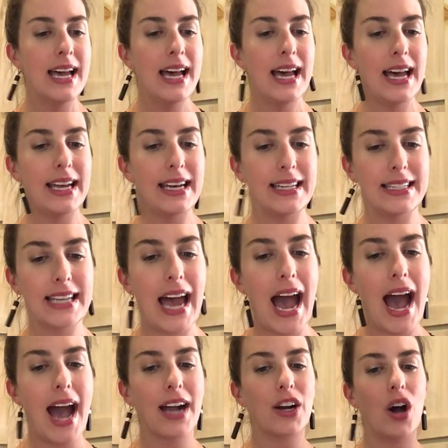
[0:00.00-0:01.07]
an
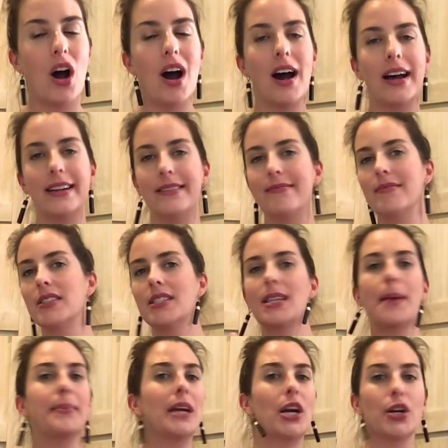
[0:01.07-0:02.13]
attack on
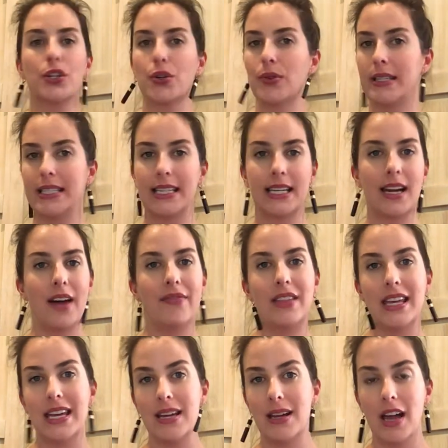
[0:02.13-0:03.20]
some characteristic of
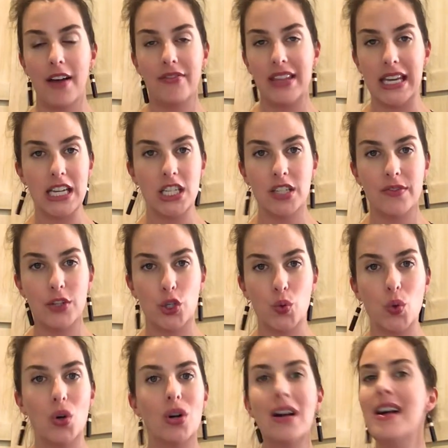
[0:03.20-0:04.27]
the
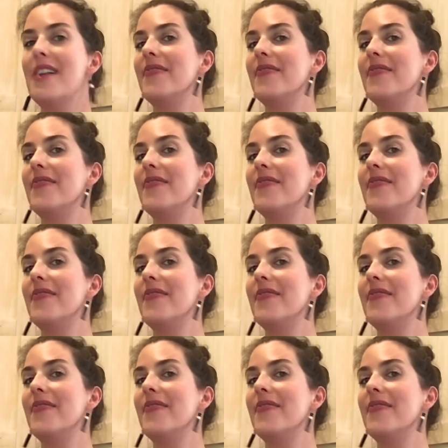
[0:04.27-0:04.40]
individual